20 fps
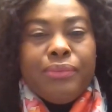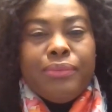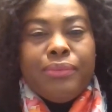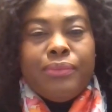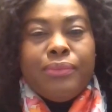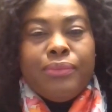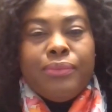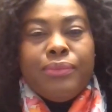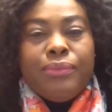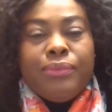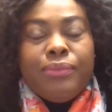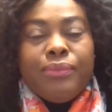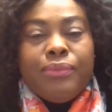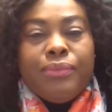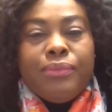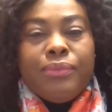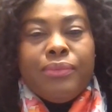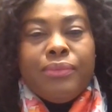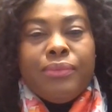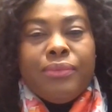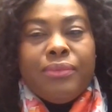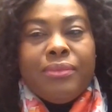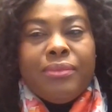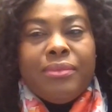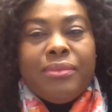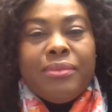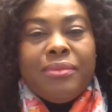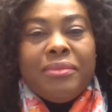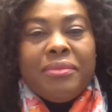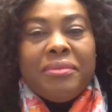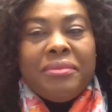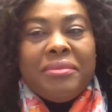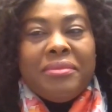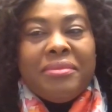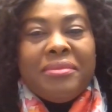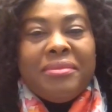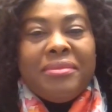(no one is talking)